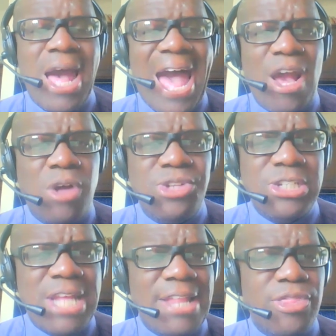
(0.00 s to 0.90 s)
I
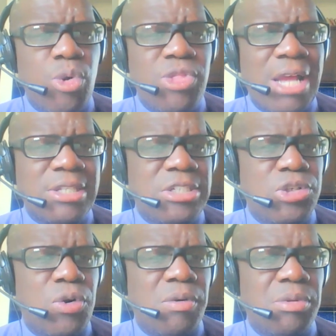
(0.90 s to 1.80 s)
understand, though, that, you
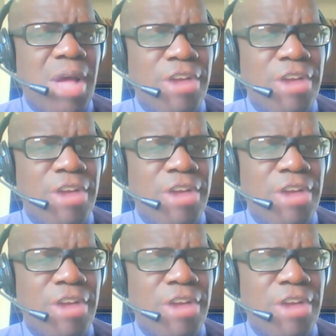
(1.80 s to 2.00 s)
know,